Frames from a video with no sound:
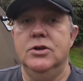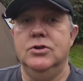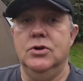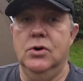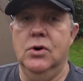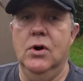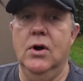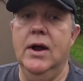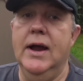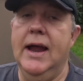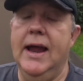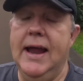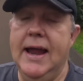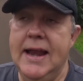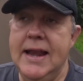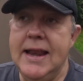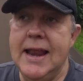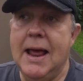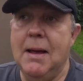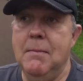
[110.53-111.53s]
So
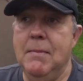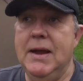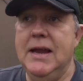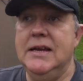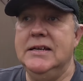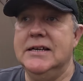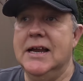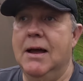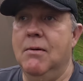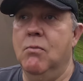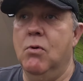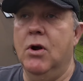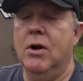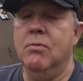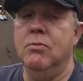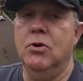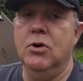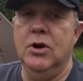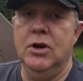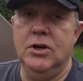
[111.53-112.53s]
in that meantime, what
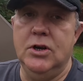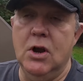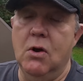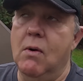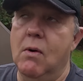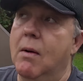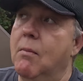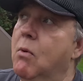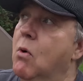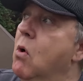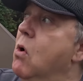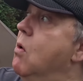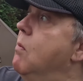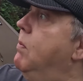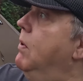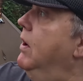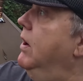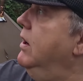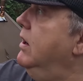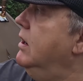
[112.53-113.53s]
I'm going to do, I'm
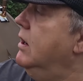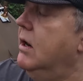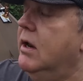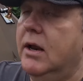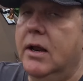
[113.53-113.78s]
hoping